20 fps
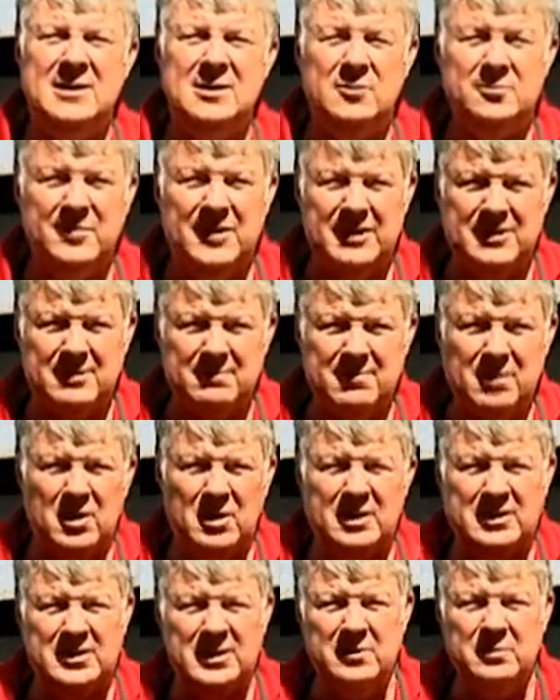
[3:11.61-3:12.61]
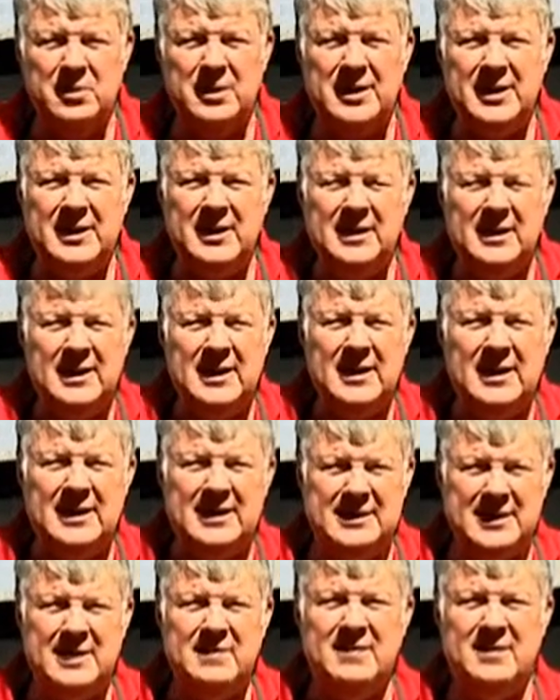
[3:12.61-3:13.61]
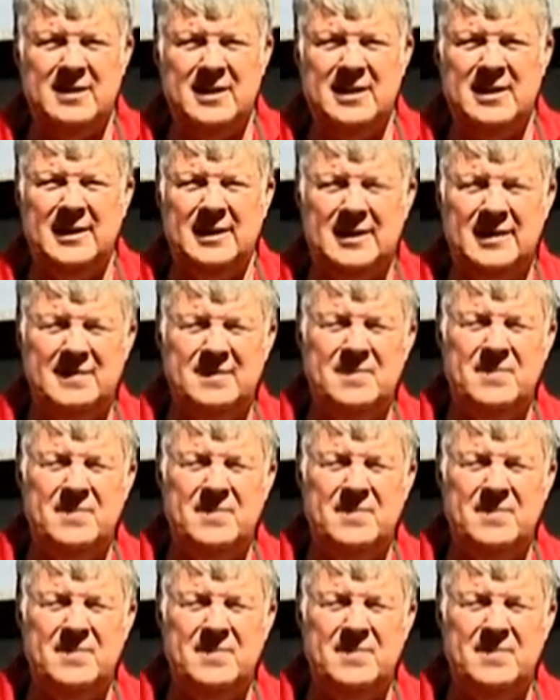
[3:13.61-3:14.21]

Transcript: because Vince Lombardi said winning is everything.